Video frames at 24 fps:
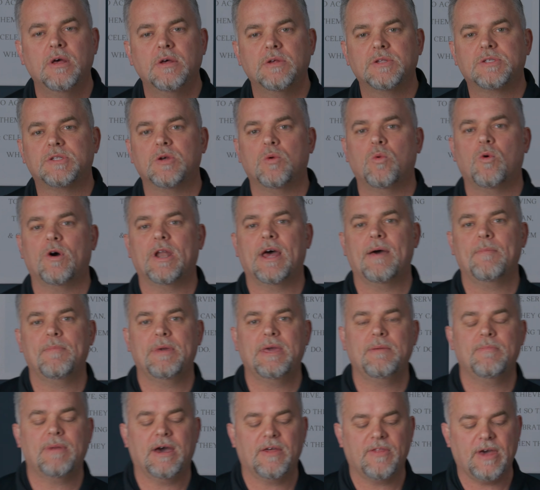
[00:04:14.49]
So what I
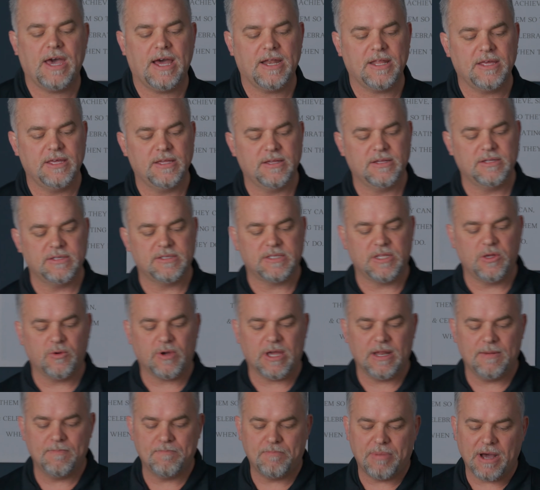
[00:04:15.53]
mean by that is you
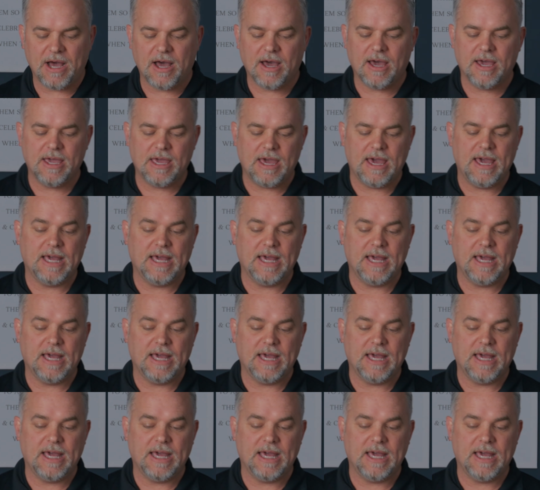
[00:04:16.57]
can buy